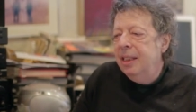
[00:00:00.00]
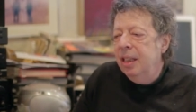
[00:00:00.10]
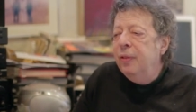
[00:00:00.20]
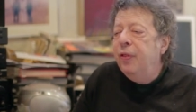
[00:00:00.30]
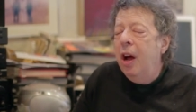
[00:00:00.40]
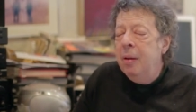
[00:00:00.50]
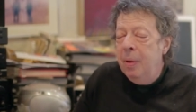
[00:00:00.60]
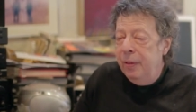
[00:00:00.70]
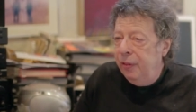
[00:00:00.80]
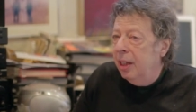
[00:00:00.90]
did find
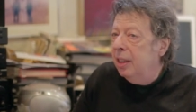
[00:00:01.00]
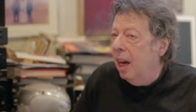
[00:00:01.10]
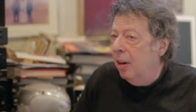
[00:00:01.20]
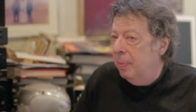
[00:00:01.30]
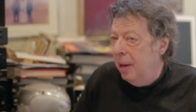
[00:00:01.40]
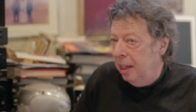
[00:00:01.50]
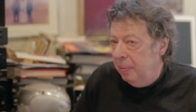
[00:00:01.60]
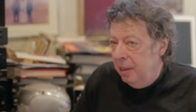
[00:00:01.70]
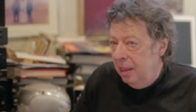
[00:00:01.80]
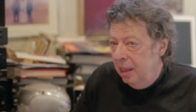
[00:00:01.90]
my friend Gary
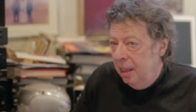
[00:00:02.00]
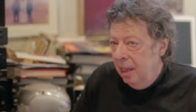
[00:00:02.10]
Beckman.